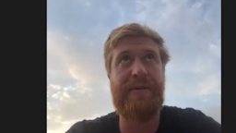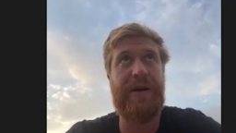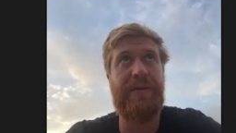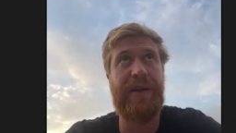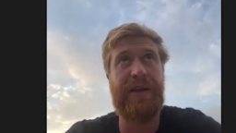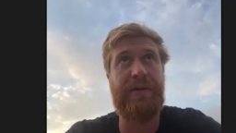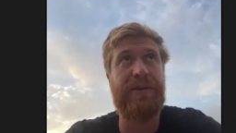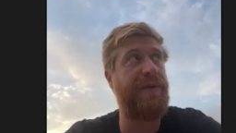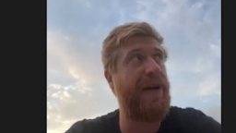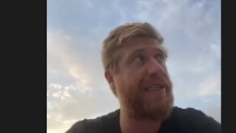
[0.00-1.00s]
We are really
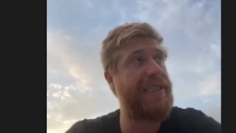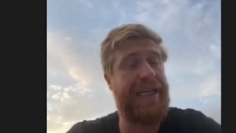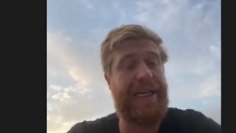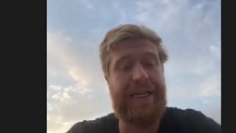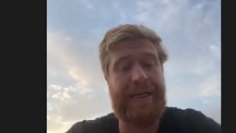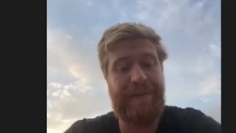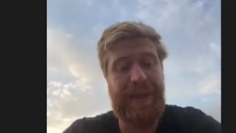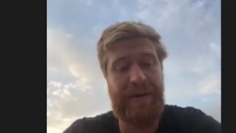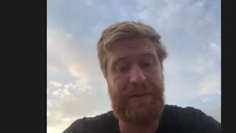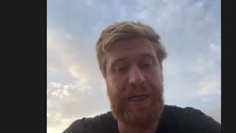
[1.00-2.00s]
close friends, and uh,
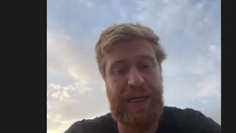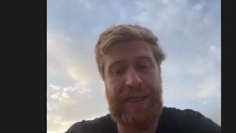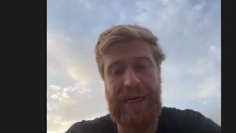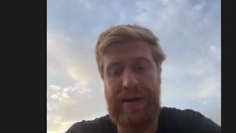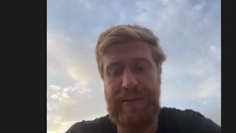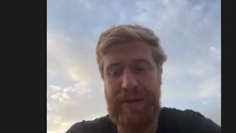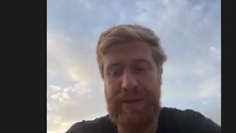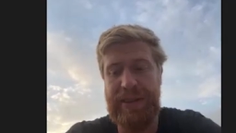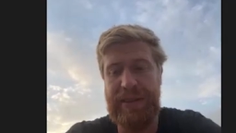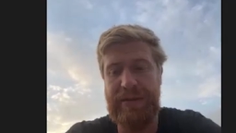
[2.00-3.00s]
I'm really excited about
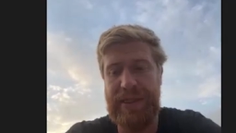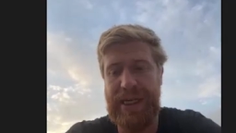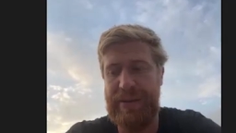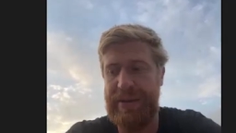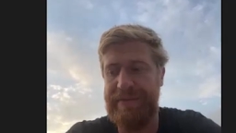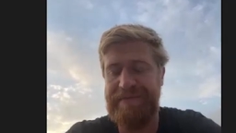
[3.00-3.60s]
uh, what's coming.